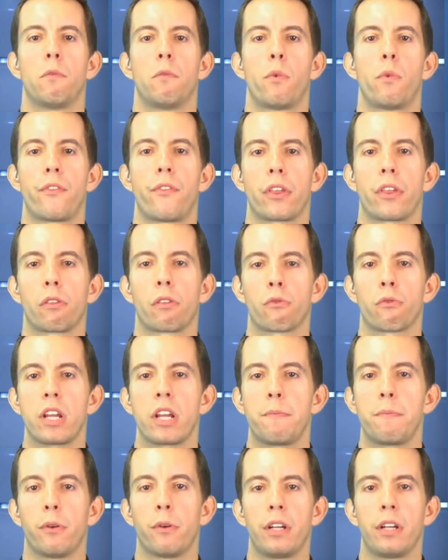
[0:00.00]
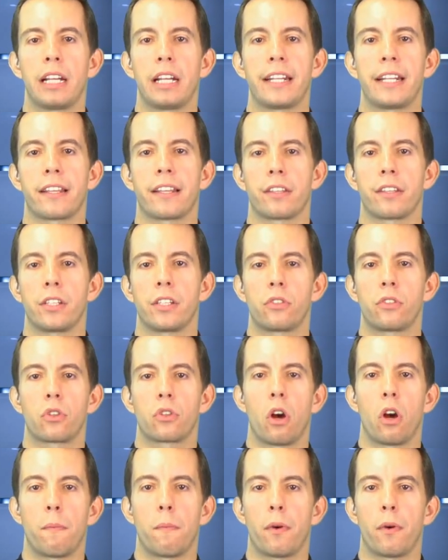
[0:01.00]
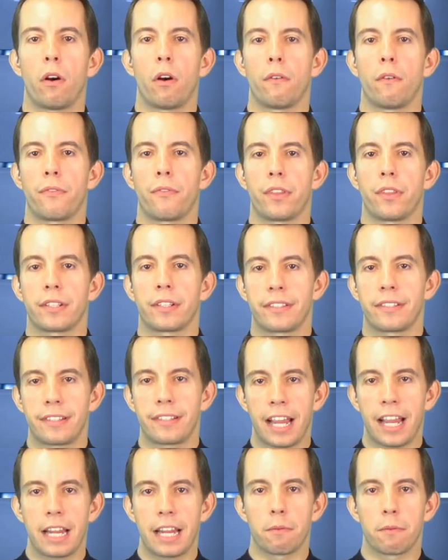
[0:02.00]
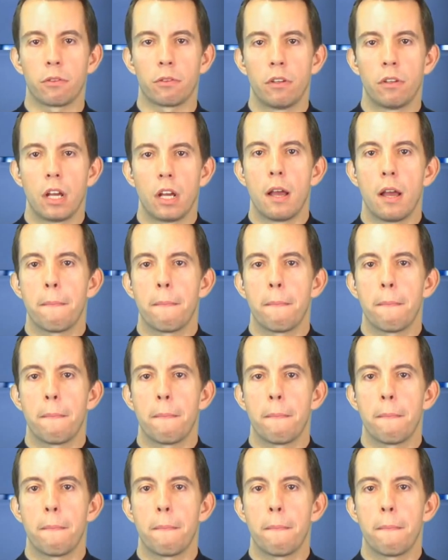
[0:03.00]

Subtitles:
with a 3-point lead at the top of the table.